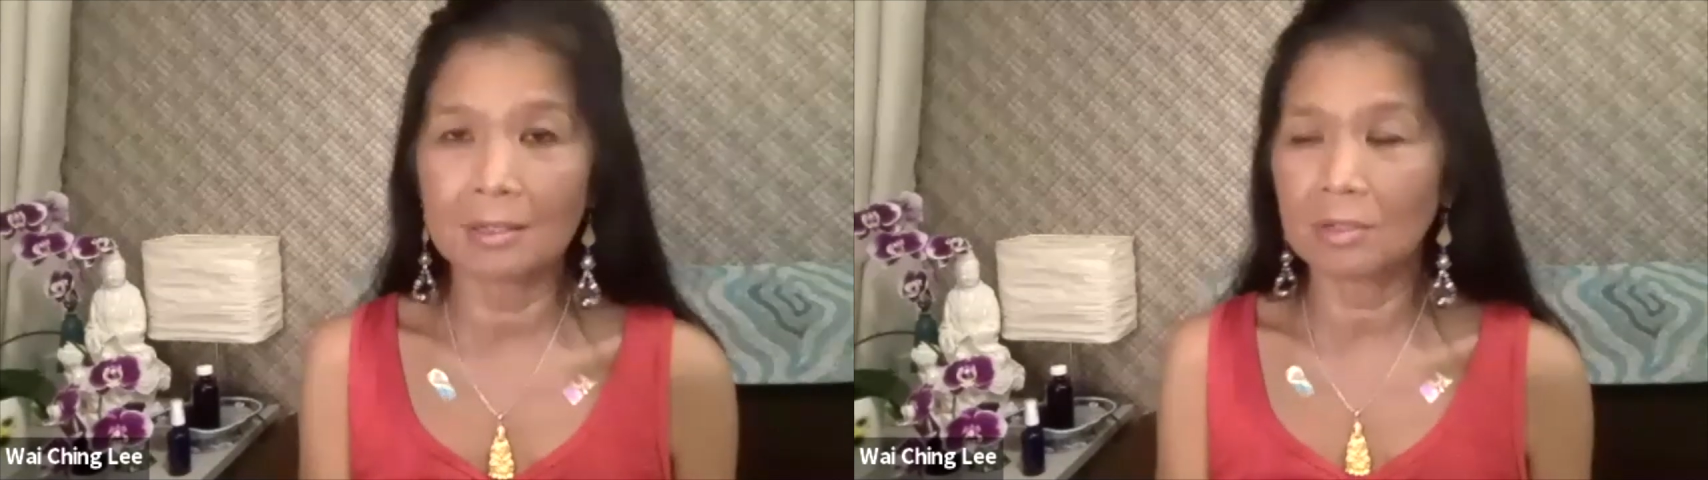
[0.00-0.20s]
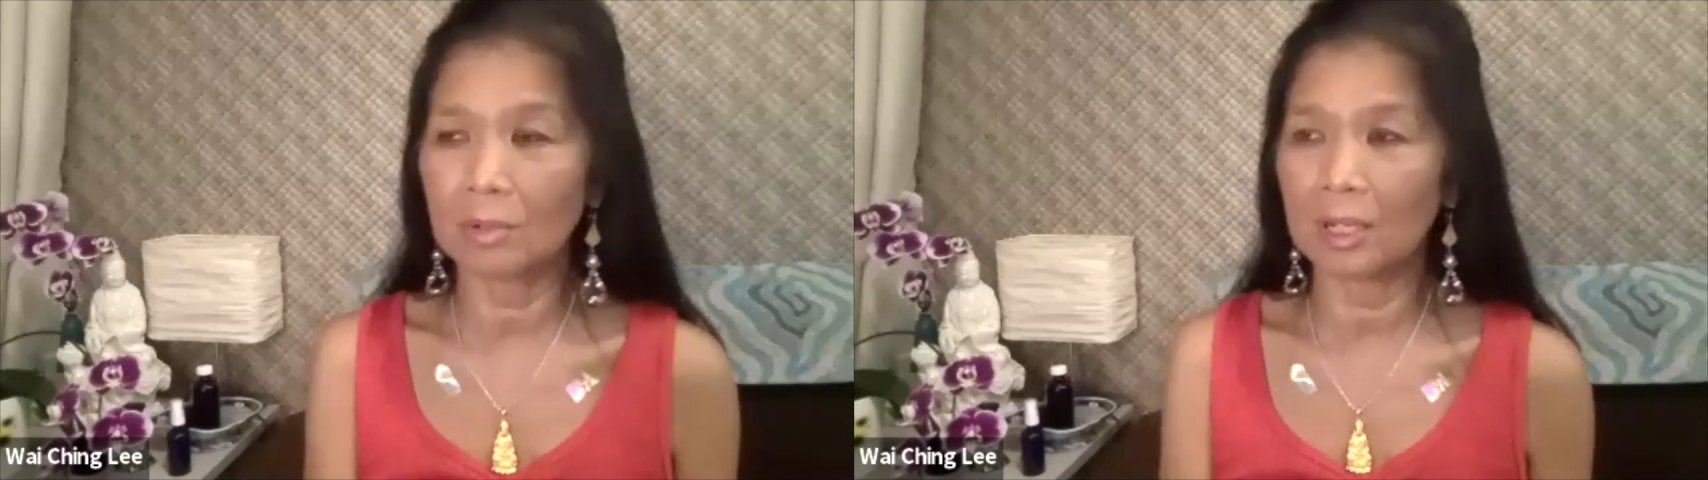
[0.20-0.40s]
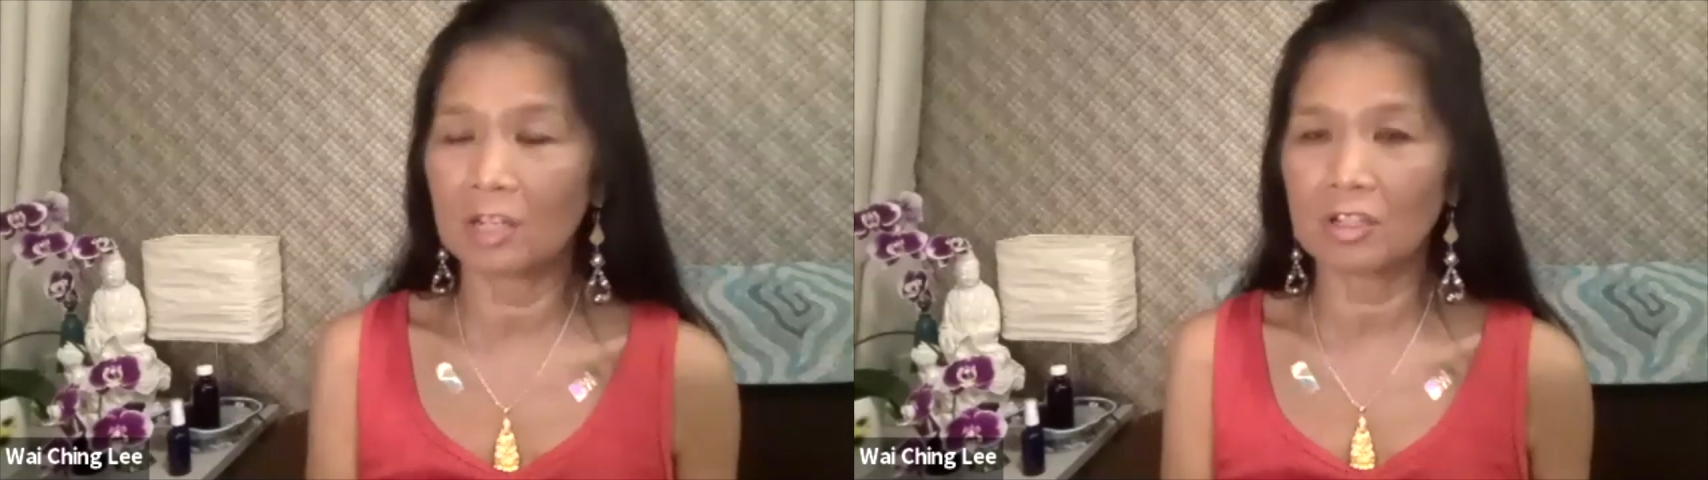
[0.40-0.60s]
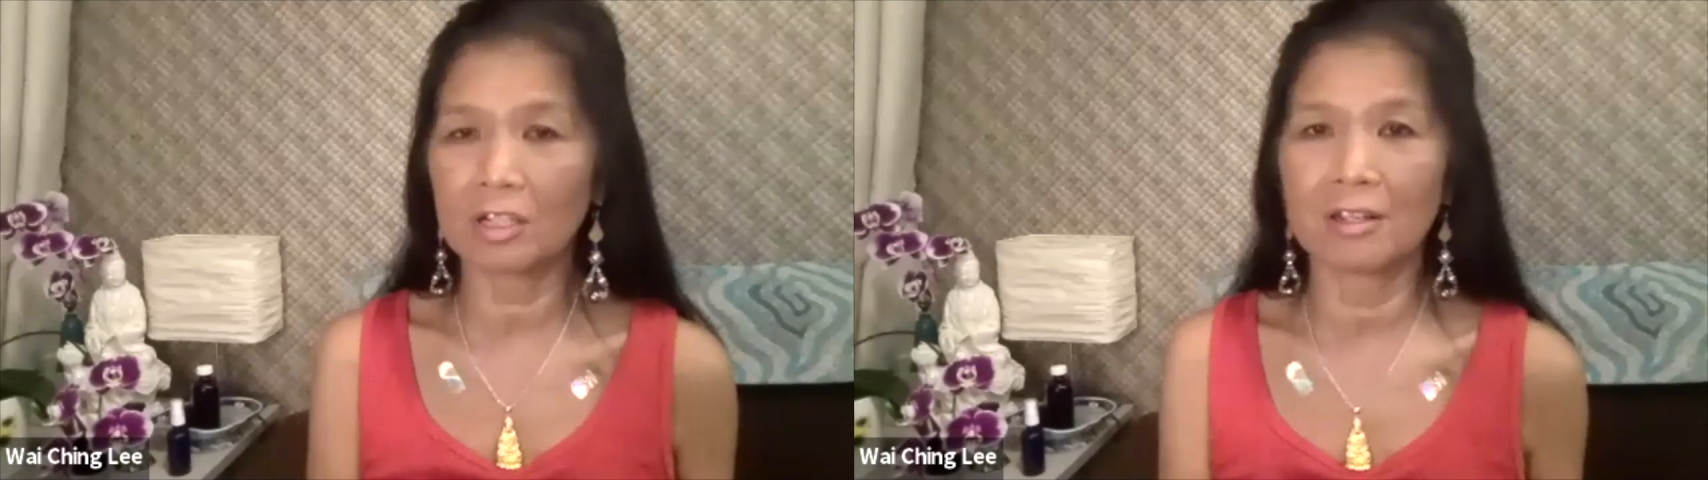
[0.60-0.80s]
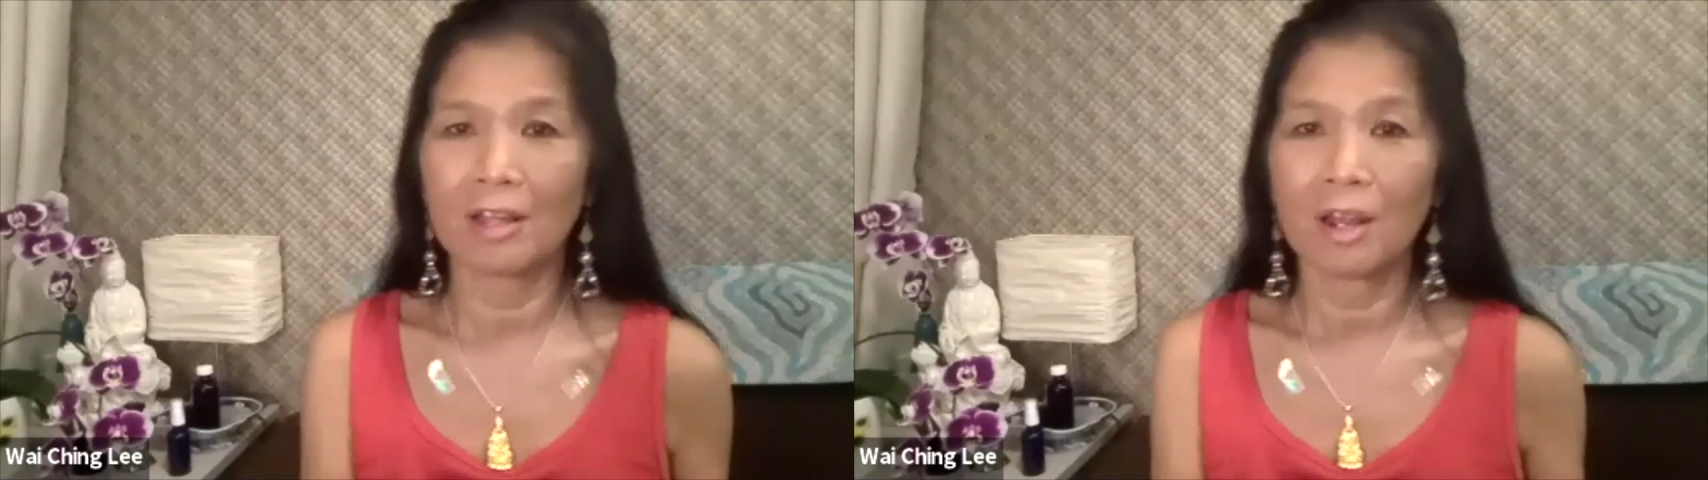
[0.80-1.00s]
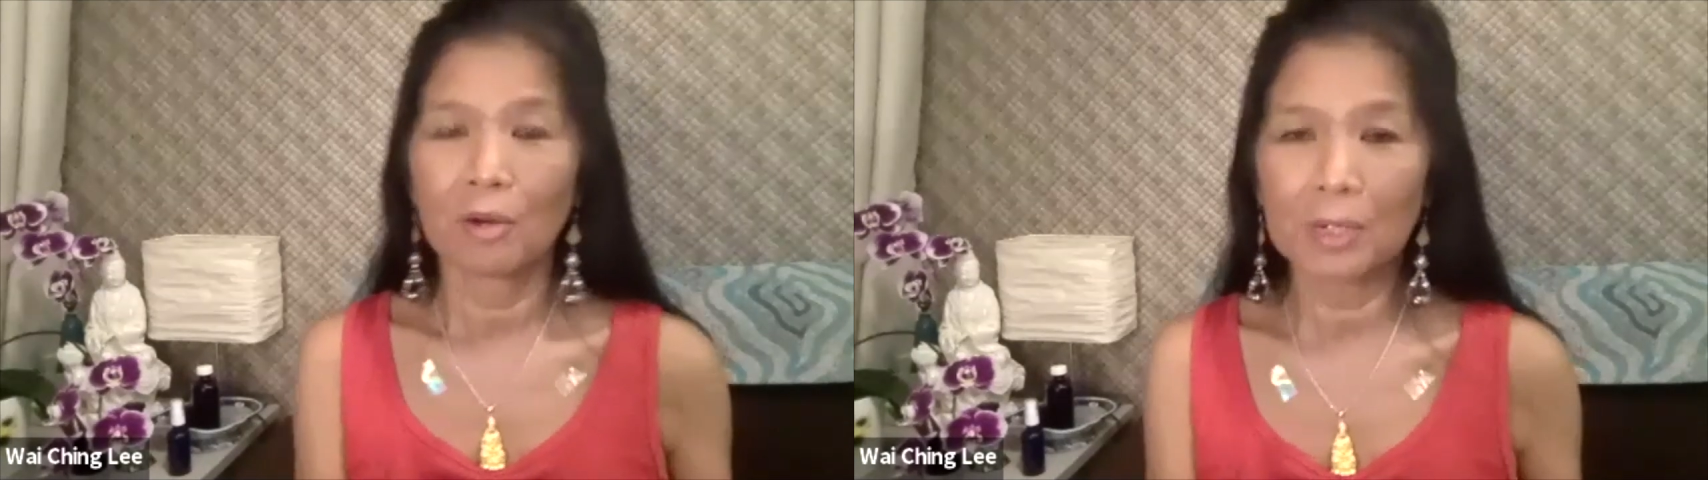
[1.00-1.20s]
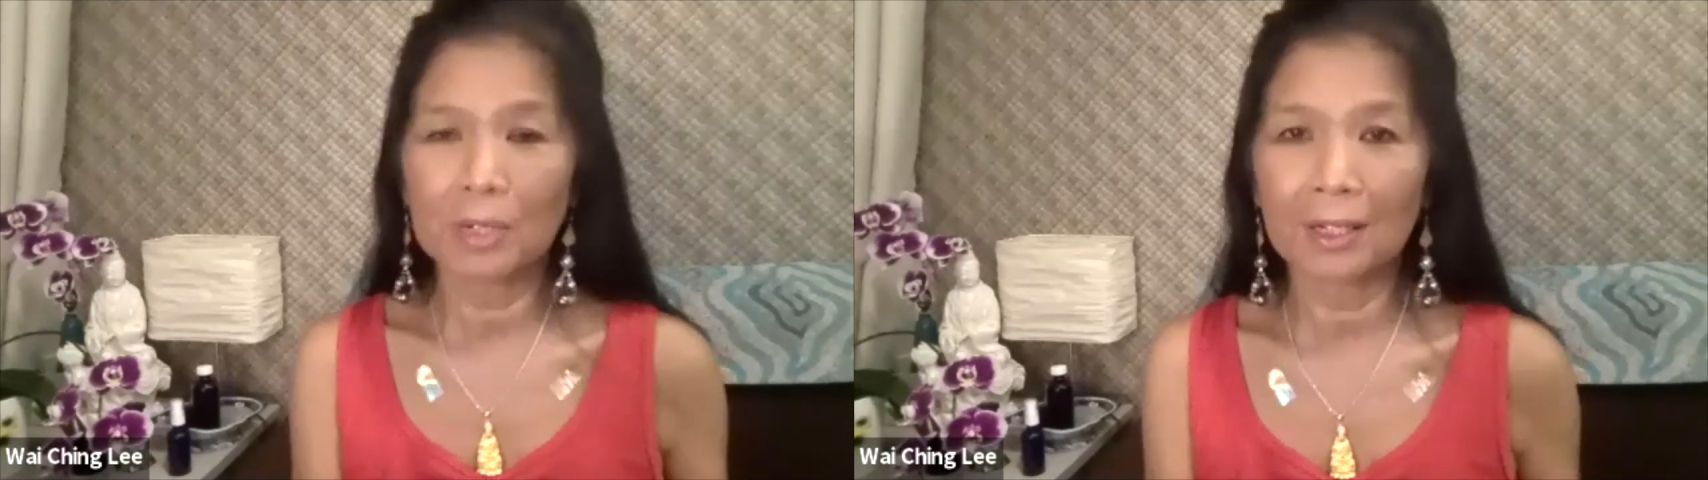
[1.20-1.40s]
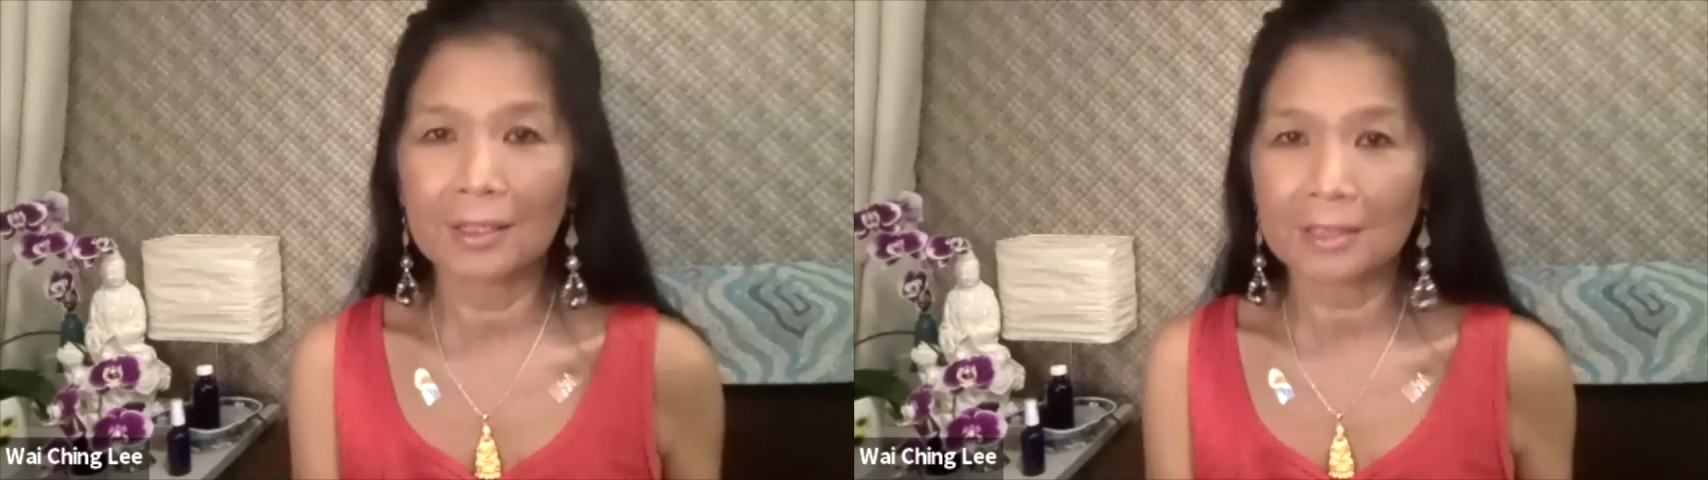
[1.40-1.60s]
to actually
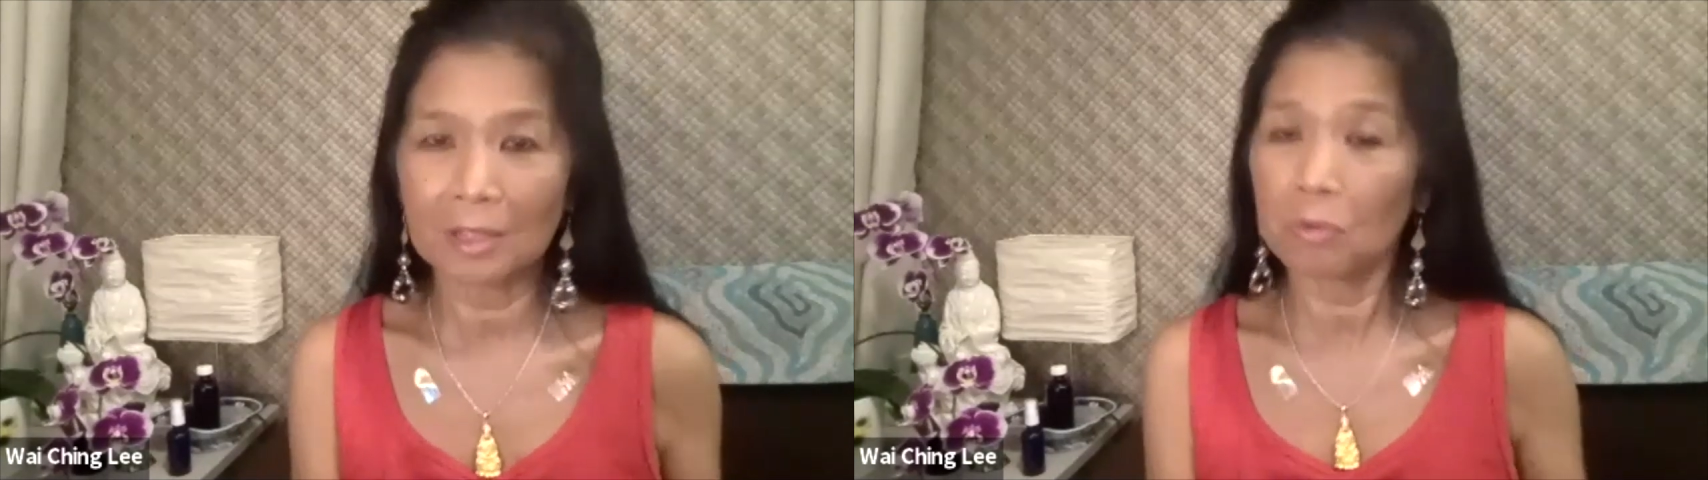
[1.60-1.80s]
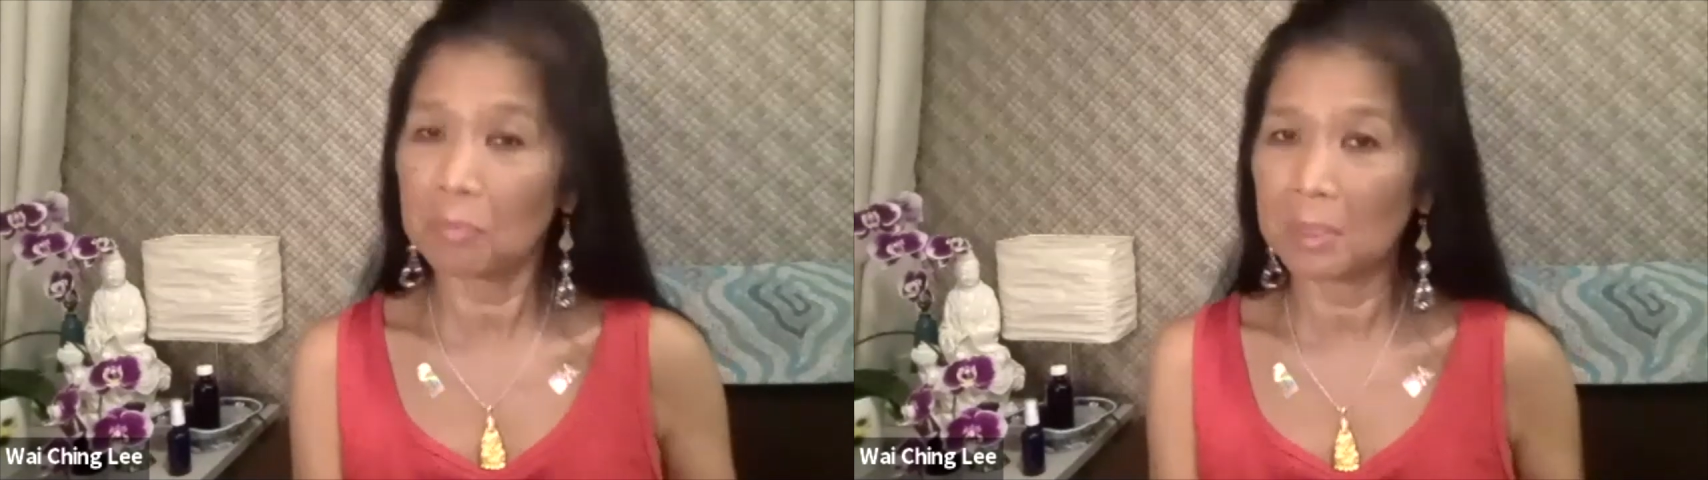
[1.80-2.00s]
realize that we've been